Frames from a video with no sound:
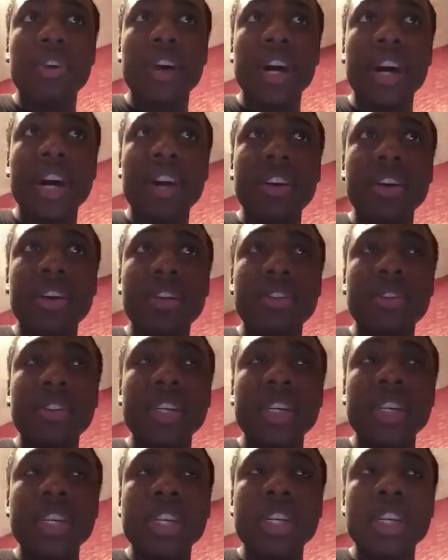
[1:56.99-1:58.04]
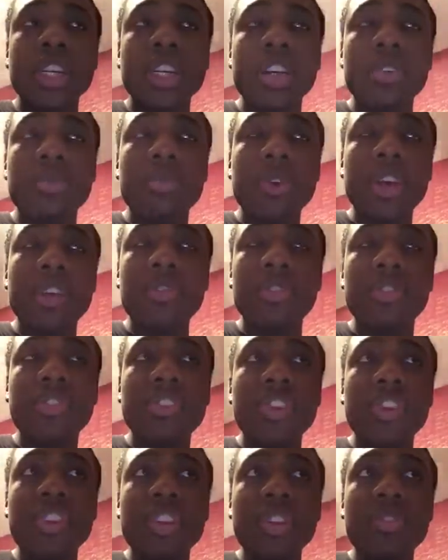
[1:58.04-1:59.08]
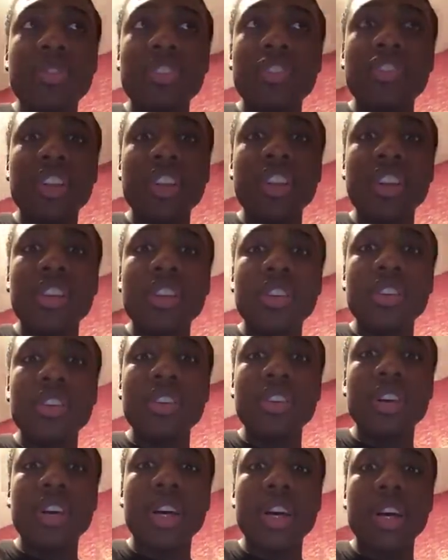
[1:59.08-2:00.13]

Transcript: Ohio, West Virginia, Virginia,